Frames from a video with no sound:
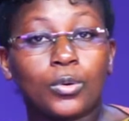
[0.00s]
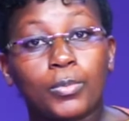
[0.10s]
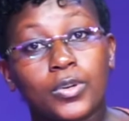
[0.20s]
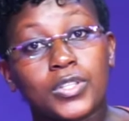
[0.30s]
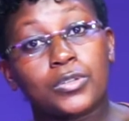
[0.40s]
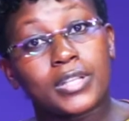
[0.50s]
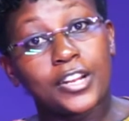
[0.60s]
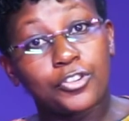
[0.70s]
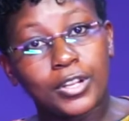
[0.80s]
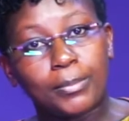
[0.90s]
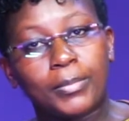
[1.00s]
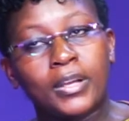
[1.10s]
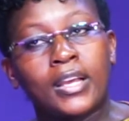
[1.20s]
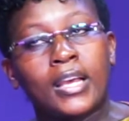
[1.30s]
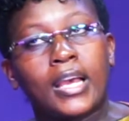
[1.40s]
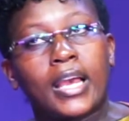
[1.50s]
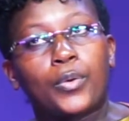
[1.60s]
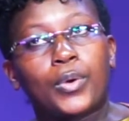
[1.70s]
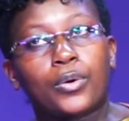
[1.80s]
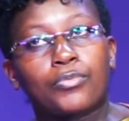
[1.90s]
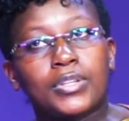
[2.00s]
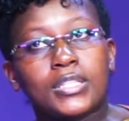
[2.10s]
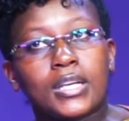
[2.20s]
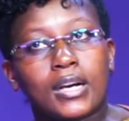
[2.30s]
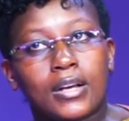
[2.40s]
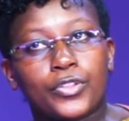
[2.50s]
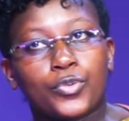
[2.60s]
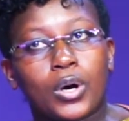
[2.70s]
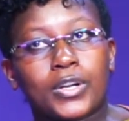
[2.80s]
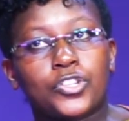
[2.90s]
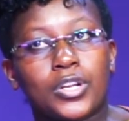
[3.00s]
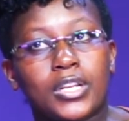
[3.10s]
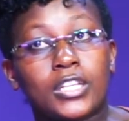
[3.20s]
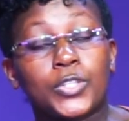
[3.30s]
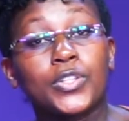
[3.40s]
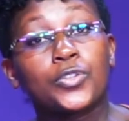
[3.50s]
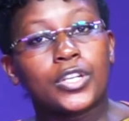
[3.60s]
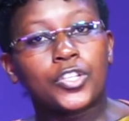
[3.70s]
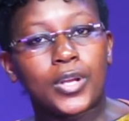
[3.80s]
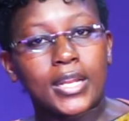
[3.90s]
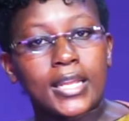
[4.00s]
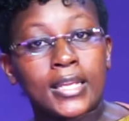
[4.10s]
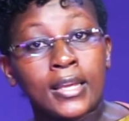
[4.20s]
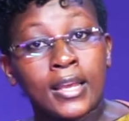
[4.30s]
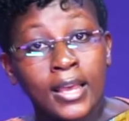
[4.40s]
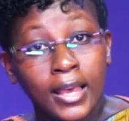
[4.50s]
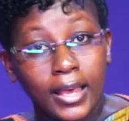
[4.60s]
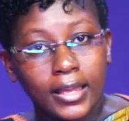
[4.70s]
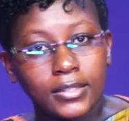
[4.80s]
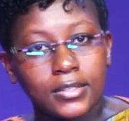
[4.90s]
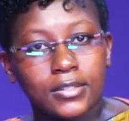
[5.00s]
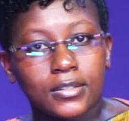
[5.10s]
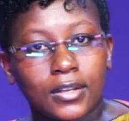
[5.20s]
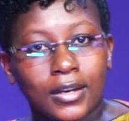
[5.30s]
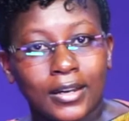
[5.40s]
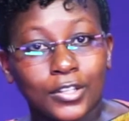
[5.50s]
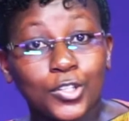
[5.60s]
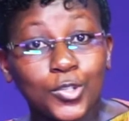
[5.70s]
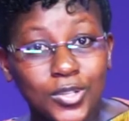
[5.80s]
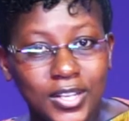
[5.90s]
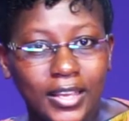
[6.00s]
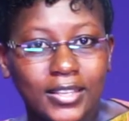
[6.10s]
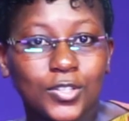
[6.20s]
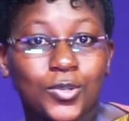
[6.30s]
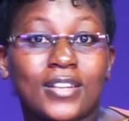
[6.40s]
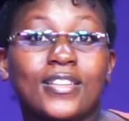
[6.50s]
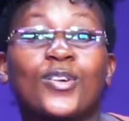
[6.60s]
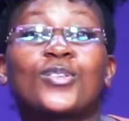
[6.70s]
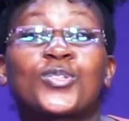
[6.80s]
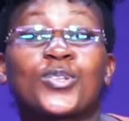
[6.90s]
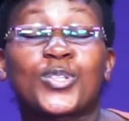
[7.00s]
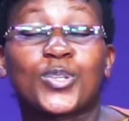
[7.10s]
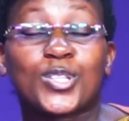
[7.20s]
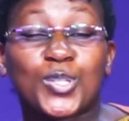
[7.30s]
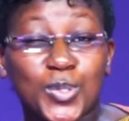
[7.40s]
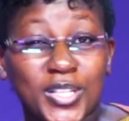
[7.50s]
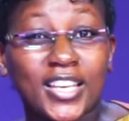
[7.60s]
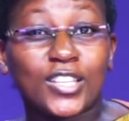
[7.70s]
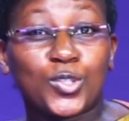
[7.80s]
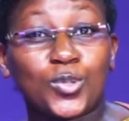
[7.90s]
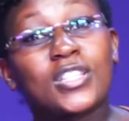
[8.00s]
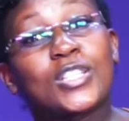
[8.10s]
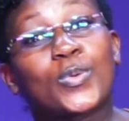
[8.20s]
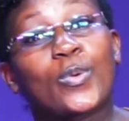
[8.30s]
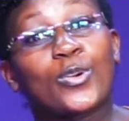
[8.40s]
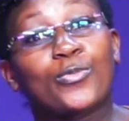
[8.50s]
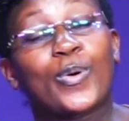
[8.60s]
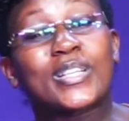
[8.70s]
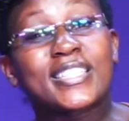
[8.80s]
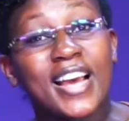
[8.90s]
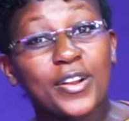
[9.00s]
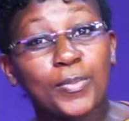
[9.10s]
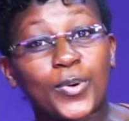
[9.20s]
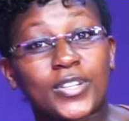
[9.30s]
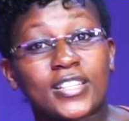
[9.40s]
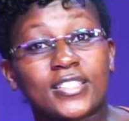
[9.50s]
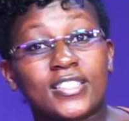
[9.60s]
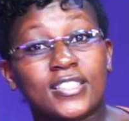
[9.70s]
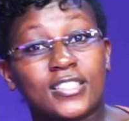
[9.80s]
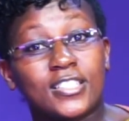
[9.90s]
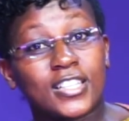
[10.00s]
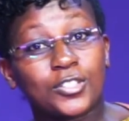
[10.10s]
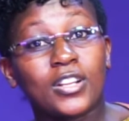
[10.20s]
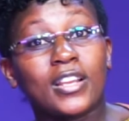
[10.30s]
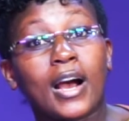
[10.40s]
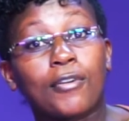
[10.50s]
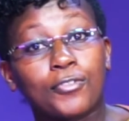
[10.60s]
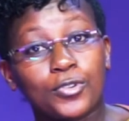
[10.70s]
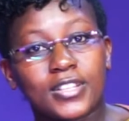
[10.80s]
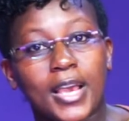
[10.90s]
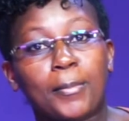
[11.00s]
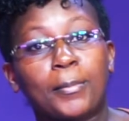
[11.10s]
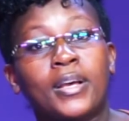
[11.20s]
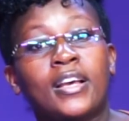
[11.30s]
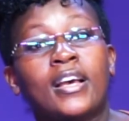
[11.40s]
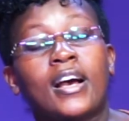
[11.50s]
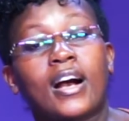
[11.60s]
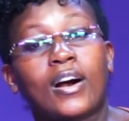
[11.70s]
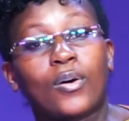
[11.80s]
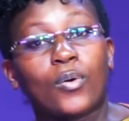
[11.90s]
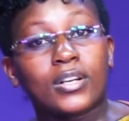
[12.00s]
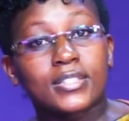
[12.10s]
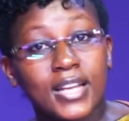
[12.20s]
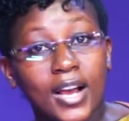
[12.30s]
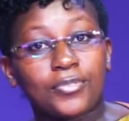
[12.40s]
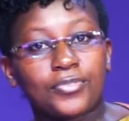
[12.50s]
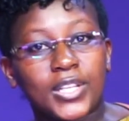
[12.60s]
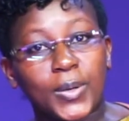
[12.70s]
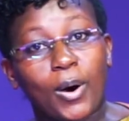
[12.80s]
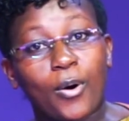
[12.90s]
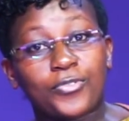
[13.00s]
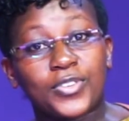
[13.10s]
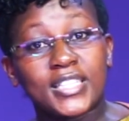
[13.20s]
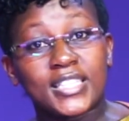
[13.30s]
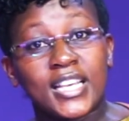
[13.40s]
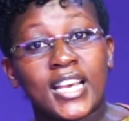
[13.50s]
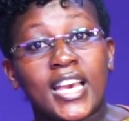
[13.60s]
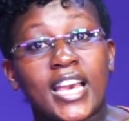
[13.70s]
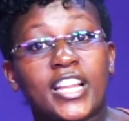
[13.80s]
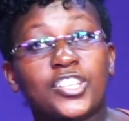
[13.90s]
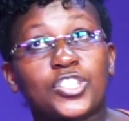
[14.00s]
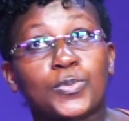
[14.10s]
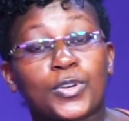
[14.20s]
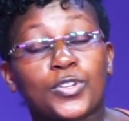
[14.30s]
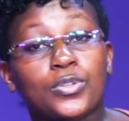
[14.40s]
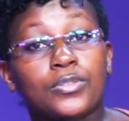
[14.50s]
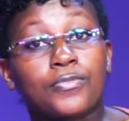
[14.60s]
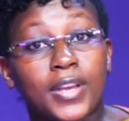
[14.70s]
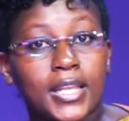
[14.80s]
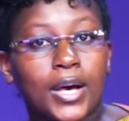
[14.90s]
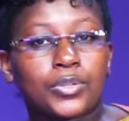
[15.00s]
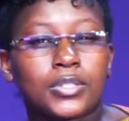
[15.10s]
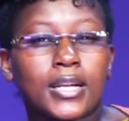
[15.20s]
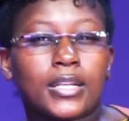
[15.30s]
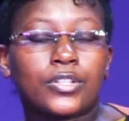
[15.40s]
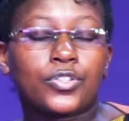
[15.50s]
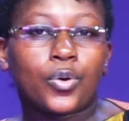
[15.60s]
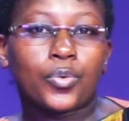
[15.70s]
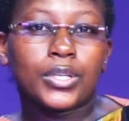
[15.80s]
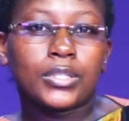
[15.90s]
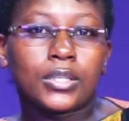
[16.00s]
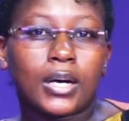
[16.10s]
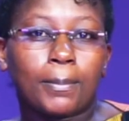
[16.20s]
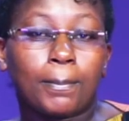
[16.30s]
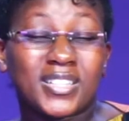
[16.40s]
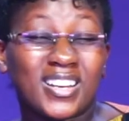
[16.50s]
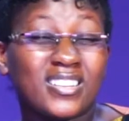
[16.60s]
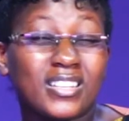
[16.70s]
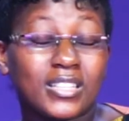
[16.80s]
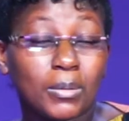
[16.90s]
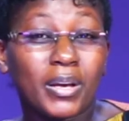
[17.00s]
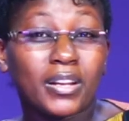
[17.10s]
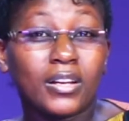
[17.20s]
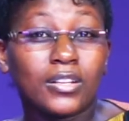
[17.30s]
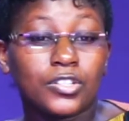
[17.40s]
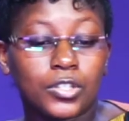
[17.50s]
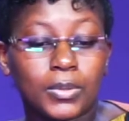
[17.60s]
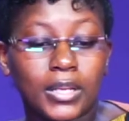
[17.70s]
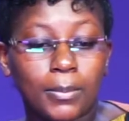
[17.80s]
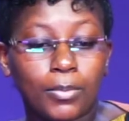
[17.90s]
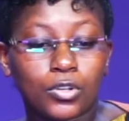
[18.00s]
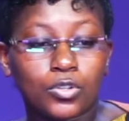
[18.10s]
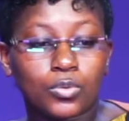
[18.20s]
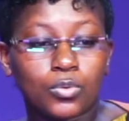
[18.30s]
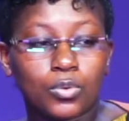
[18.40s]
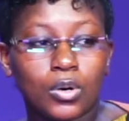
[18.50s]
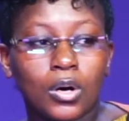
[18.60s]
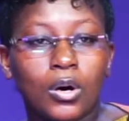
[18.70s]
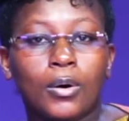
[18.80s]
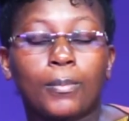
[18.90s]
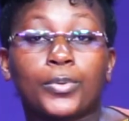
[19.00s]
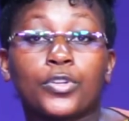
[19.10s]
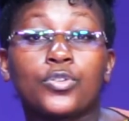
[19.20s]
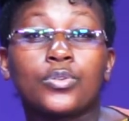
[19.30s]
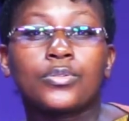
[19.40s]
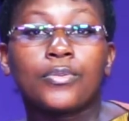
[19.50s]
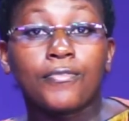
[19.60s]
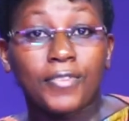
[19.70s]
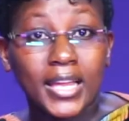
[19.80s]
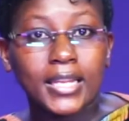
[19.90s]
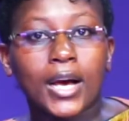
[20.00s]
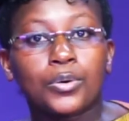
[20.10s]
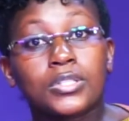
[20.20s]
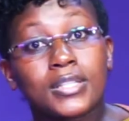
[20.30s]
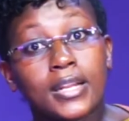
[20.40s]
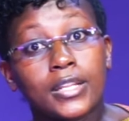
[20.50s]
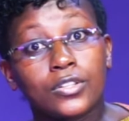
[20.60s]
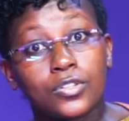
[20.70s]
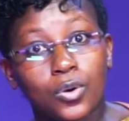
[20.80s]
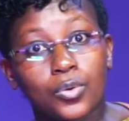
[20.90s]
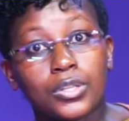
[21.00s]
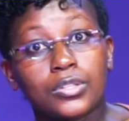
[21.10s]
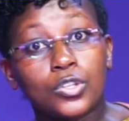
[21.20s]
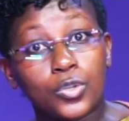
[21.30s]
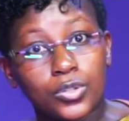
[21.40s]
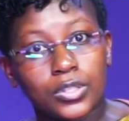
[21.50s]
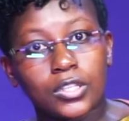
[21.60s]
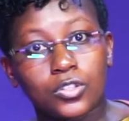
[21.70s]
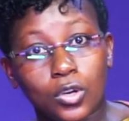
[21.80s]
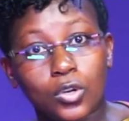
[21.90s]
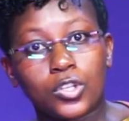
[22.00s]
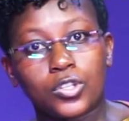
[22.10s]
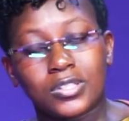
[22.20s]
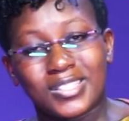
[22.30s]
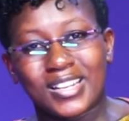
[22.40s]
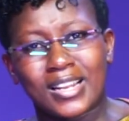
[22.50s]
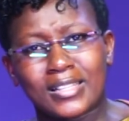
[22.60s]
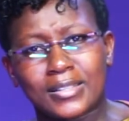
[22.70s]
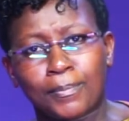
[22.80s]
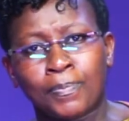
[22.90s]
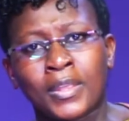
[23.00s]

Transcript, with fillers: because that was her dream. And we convinced her through our training. She went through that training. And uh, today, just to cut the long story short, today Judy is one of our star reporters. She's actually a full-time uh, staff in our office. And she's produced very outstanding stories, uh, particularly in Kibera. She's been able to produce very outstanding stories using solutions journalism.